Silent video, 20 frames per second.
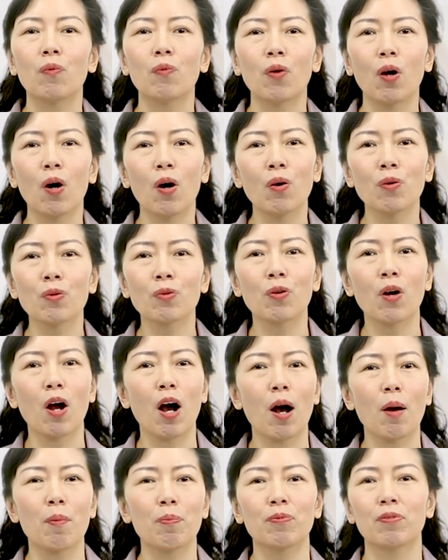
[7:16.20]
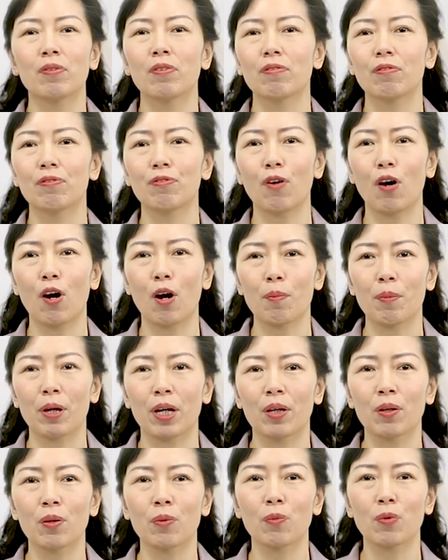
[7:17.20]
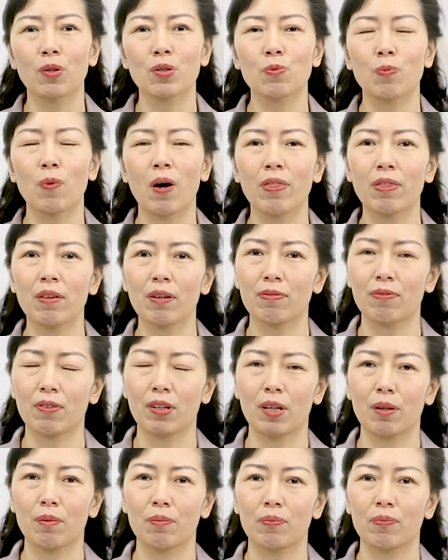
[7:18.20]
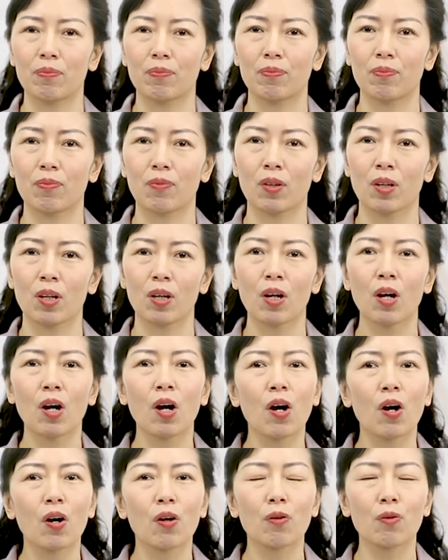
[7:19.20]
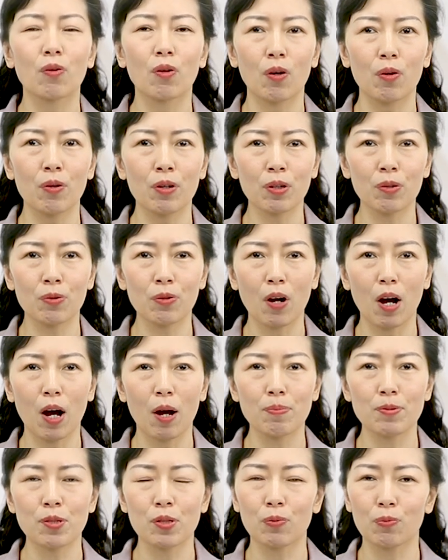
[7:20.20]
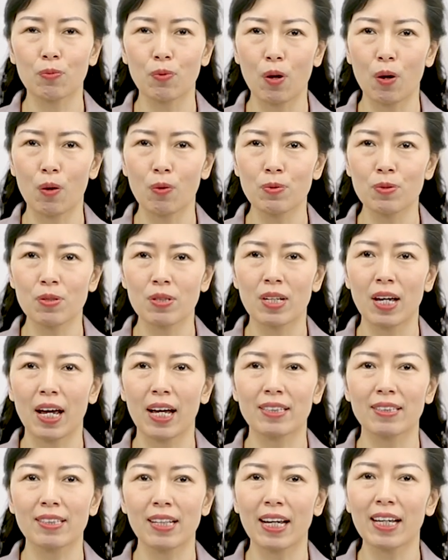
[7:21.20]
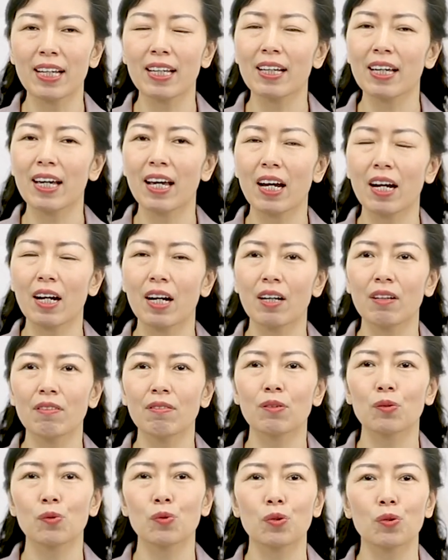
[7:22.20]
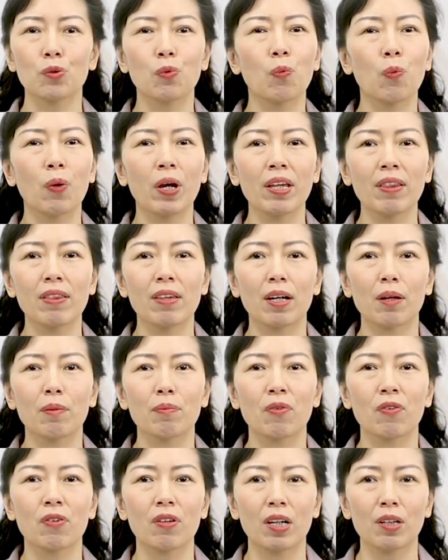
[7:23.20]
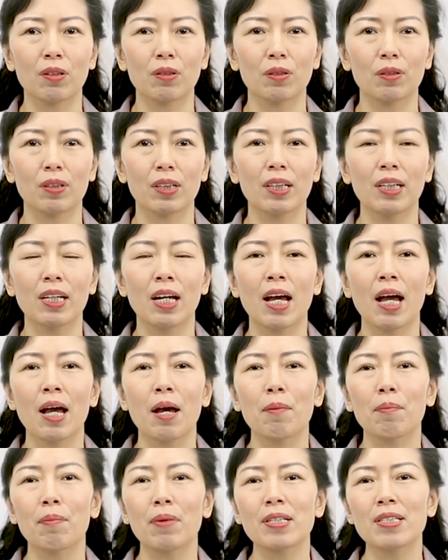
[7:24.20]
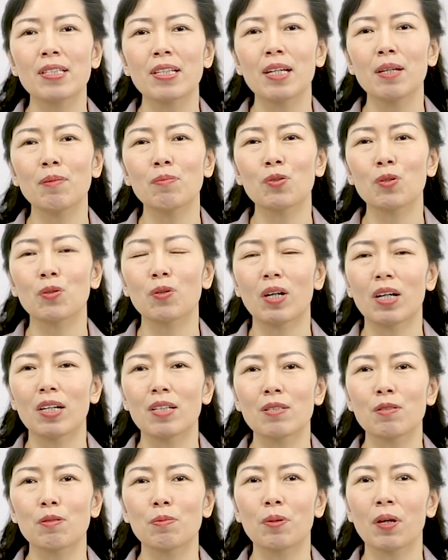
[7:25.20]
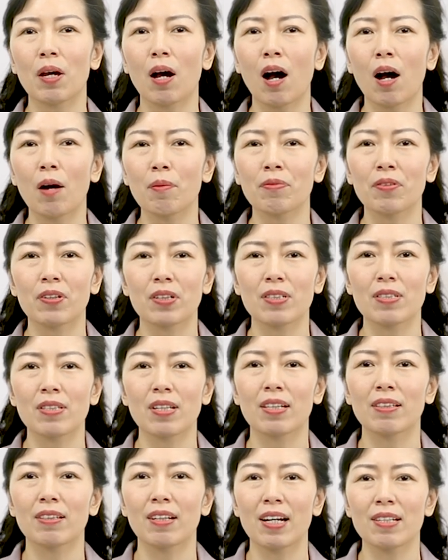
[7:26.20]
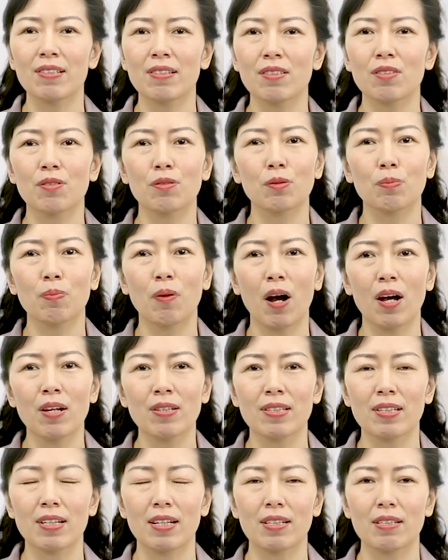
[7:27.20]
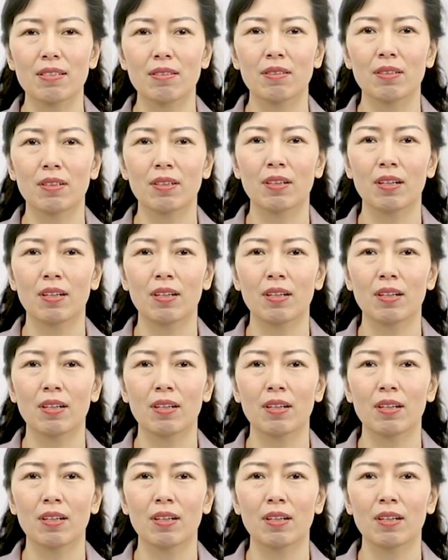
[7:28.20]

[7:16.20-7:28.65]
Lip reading: Row crop farming was one of them. Growing crops in rows and taking care to weed them thoroughly may seem to us to be obvious and necessary process.